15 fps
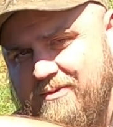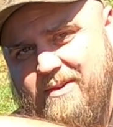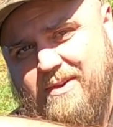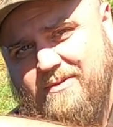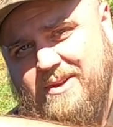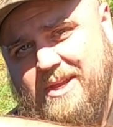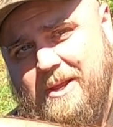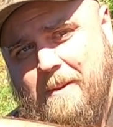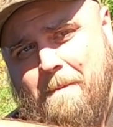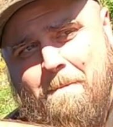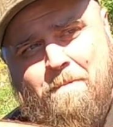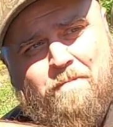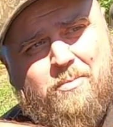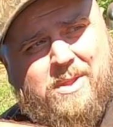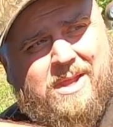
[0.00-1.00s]
50,
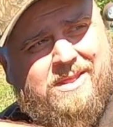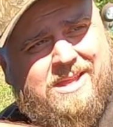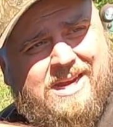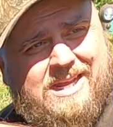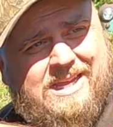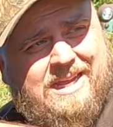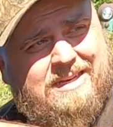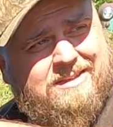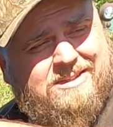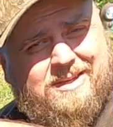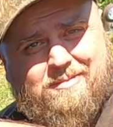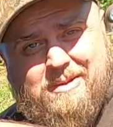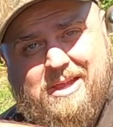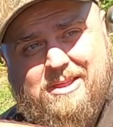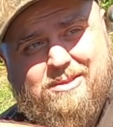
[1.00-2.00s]
and then again at
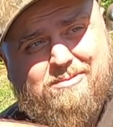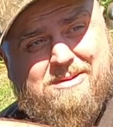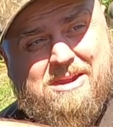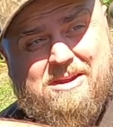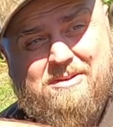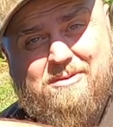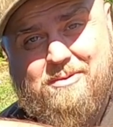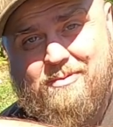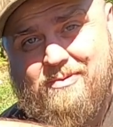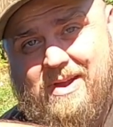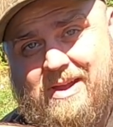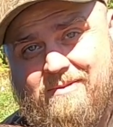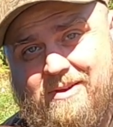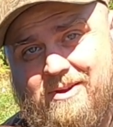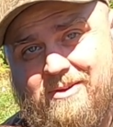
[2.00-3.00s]
something like 300 or
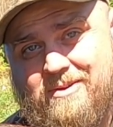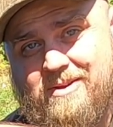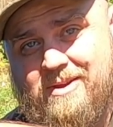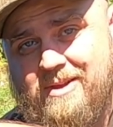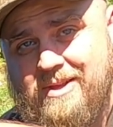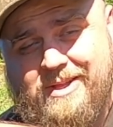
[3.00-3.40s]
500.